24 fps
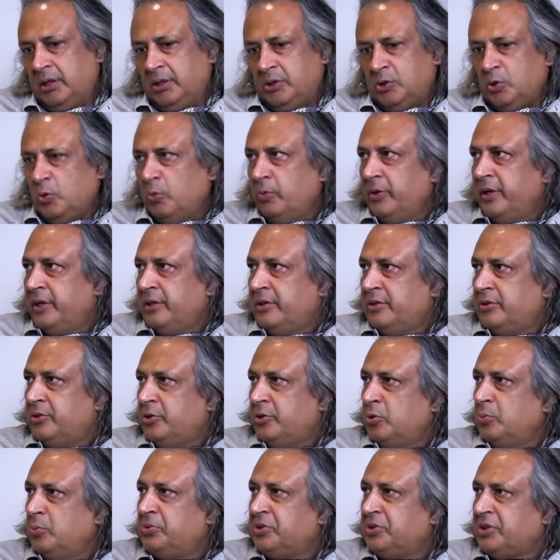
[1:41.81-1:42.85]
Soviet
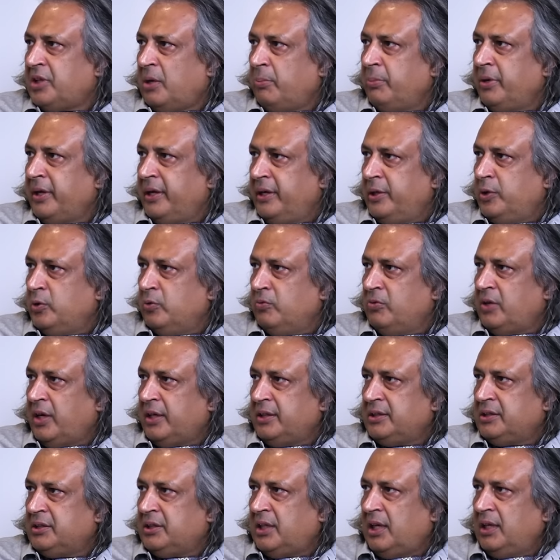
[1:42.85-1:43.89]
troops coming into
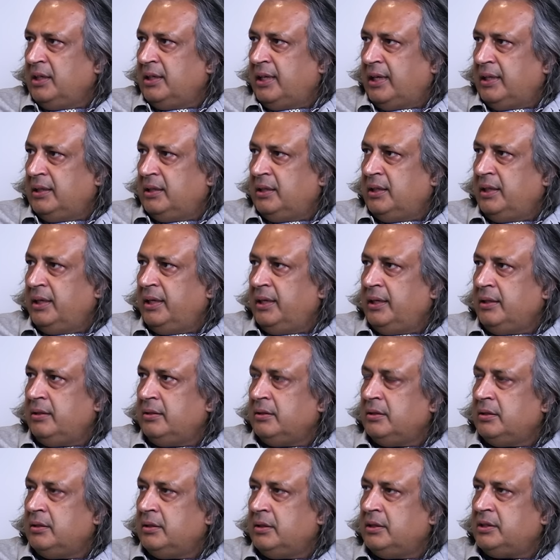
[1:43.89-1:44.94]
Afghanistan and
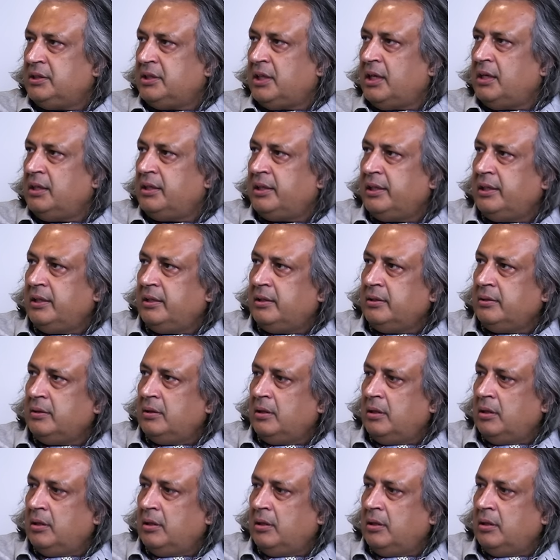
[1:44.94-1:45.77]
the resultant